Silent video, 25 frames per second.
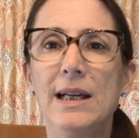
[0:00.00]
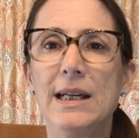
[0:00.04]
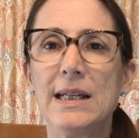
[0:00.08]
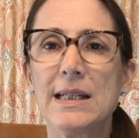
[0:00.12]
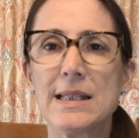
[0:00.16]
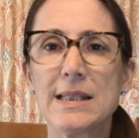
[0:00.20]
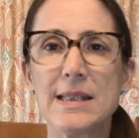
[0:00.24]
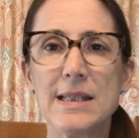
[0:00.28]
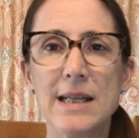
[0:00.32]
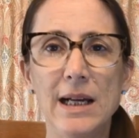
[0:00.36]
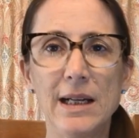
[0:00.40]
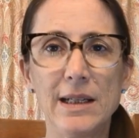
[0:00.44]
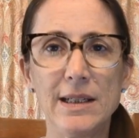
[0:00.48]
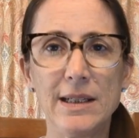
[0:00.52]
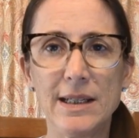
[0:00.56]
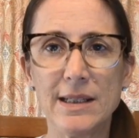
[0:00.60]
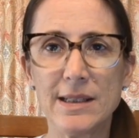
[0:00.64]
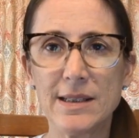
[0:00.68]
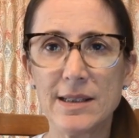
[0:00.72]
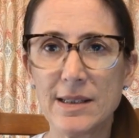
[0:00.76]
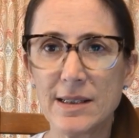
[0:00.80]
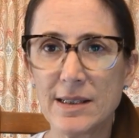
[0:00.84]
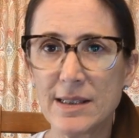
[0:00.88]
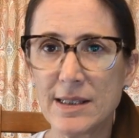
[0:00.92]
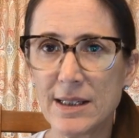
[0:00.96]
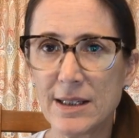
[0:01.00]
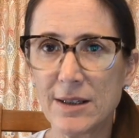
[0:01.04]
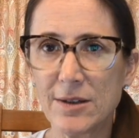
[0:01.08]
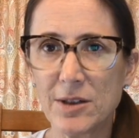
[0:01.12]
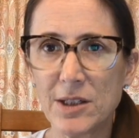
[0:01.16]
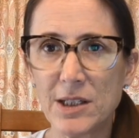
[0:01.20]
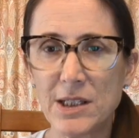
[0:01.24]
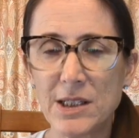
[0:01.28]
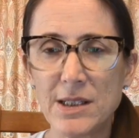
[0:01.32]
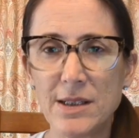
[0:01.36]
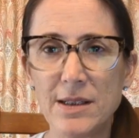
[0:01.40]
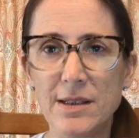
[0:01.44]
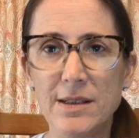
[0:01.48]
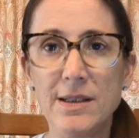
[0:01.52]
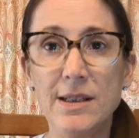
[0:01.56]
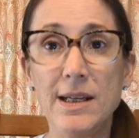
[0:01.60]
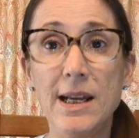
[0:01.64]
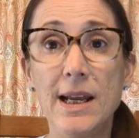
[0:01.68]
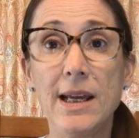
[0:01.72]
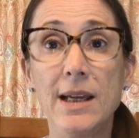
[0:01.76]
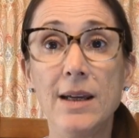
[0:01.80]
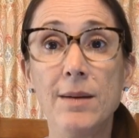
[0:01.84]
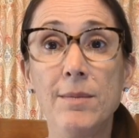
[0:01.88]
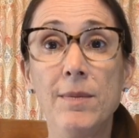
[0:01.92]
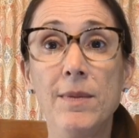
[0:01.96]
It's not necessary to
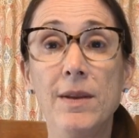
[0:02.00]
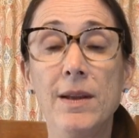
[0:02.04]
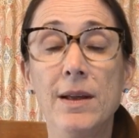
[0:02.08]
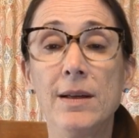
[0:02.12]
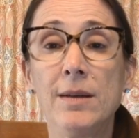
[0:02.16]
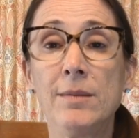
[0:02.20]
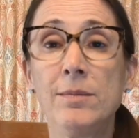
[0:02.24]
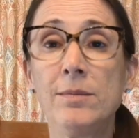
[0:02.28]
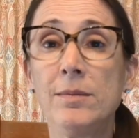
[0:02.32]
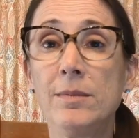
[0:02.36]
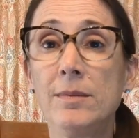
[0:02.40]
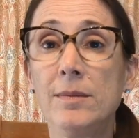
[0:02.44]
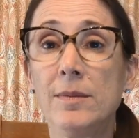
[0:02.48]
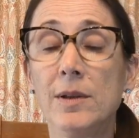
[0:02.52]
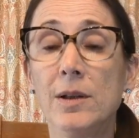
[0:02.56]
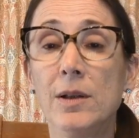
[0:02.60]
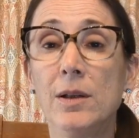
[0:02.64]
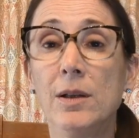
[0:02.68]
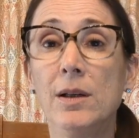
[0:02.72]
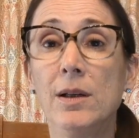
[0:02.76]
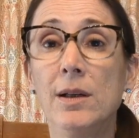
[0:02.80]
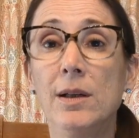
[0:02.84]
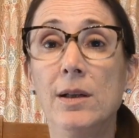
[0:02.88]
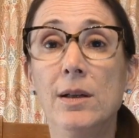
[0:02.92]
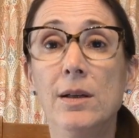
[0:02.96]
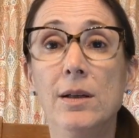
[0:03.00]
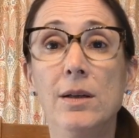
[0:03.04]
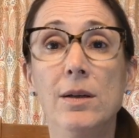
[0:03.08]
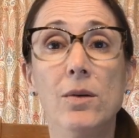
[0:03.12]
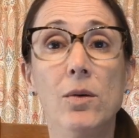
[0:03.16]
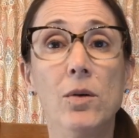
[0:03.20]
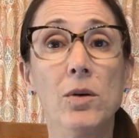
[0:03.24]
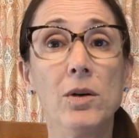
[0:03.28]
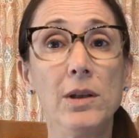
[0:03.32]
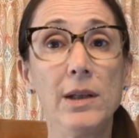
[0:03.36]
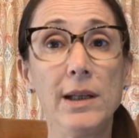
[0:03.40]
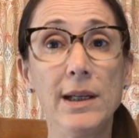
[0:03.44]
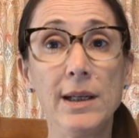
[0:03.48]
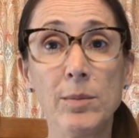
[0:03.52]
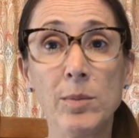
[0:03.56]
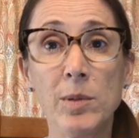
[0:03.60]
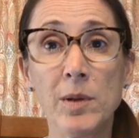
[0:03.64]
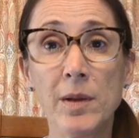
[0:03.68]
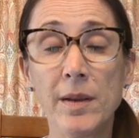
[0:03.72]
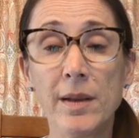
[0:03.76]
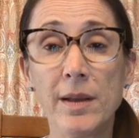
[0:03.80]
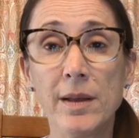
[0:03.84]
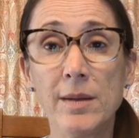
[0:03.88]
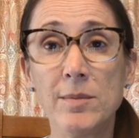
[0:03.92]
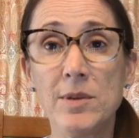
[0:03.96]
name them or
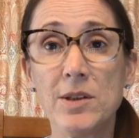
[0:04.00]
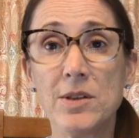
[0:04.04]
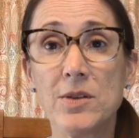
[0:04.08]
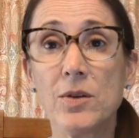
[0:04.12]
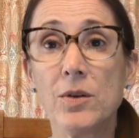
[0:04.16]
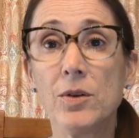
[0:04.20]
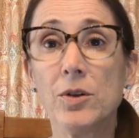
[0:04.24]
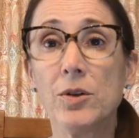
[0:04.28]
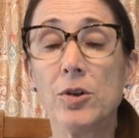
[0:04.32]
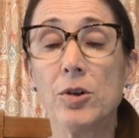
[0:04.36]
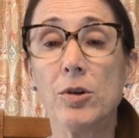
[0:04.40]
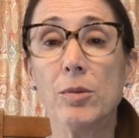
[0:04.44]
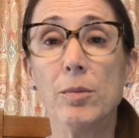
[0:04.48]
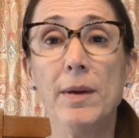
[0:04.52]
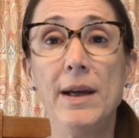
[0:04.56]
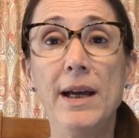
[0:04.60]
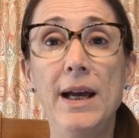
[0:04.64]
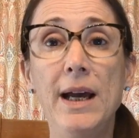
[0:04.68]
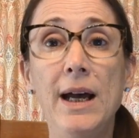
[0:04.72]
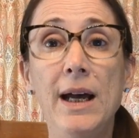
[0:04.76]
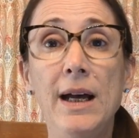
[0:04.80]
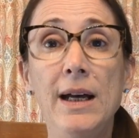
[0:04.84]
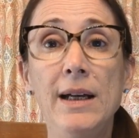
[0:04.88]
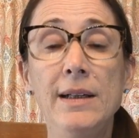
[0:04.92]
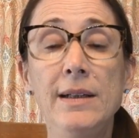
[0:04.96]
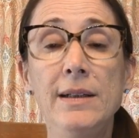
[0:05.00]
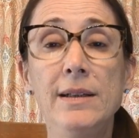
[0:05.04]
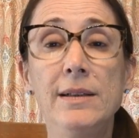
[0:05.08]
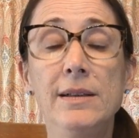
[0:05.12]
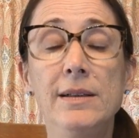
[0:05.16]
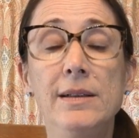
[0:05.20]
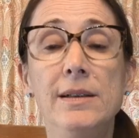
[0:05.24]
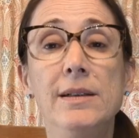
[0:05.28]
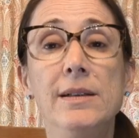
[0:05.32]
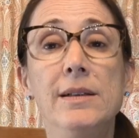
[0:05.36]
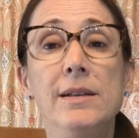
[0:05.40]
label them as good or bad,